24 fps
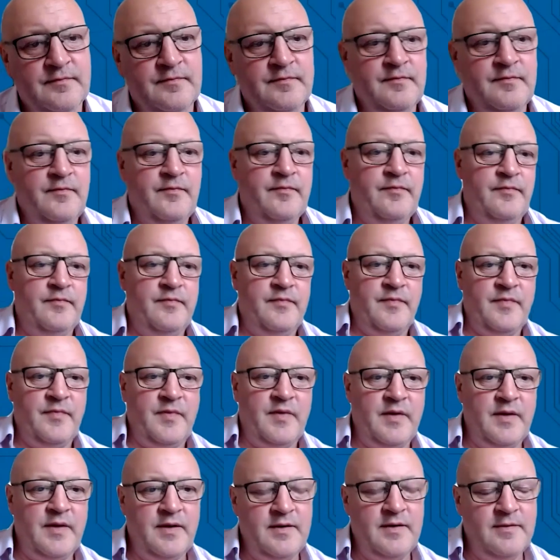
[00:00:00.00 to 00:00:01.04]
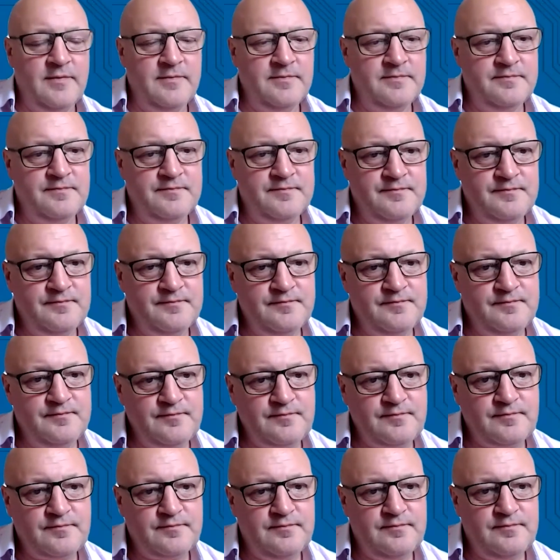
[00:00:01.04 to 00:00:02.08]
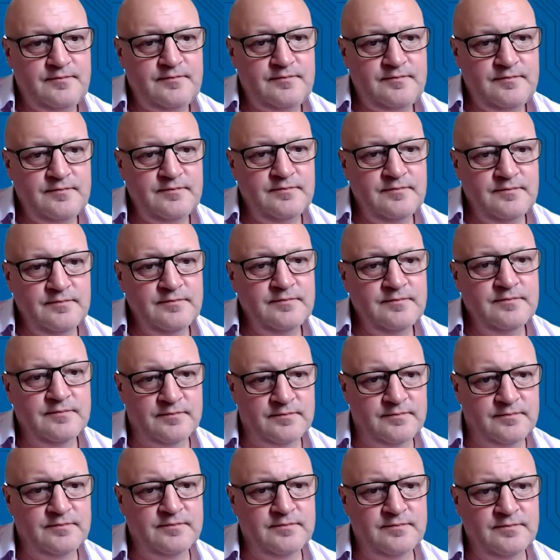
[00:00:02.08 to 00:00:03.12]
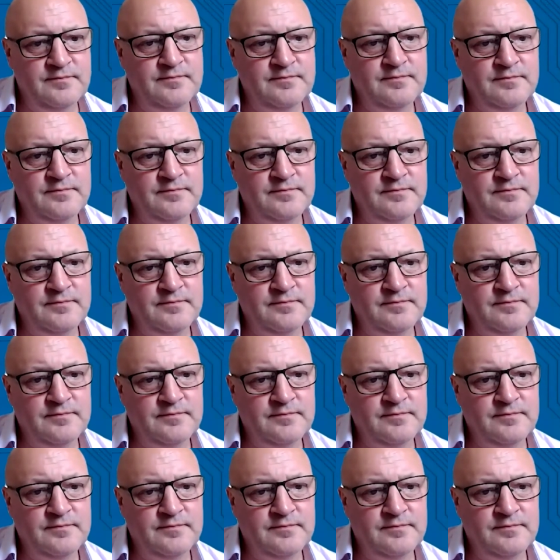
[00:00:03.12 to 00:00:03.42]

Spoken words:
(not speaking)